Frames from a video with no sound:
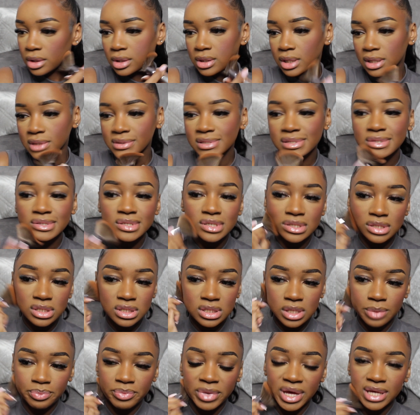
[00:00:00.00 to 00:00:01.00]
because it
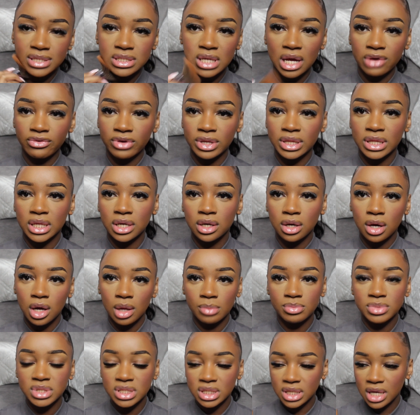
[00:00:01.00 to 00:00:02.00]
just makes everything
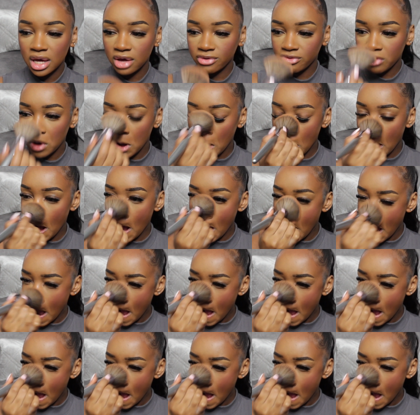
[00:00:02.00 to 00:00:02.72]
come together.